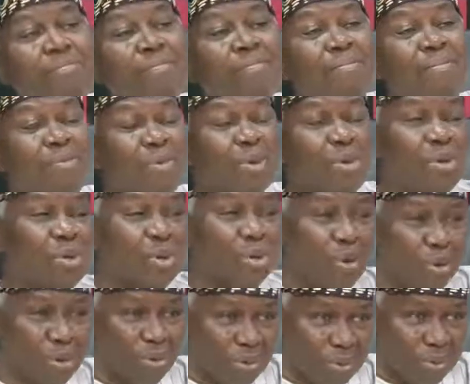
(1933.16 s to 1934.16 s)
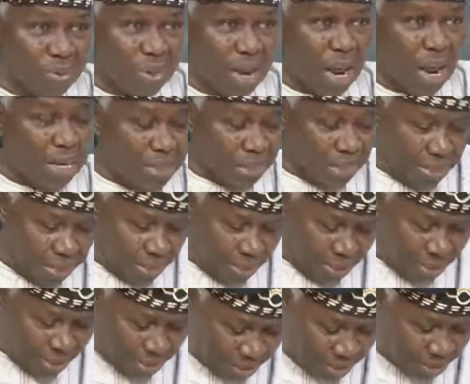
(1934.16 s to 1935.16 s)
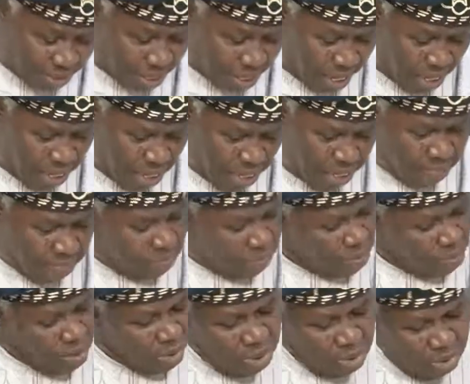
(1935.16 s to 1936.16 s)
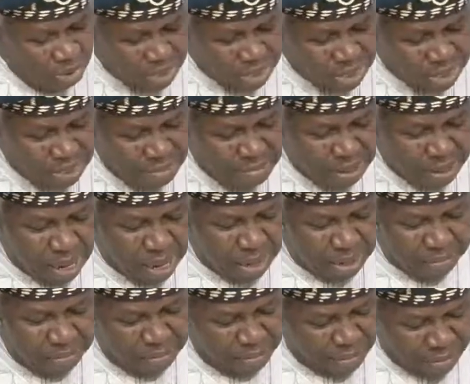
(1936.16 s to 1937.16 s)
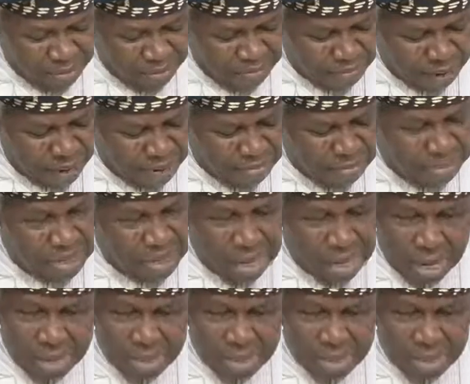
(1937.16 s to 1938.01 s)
grown, and sincerely, looking back 45 years,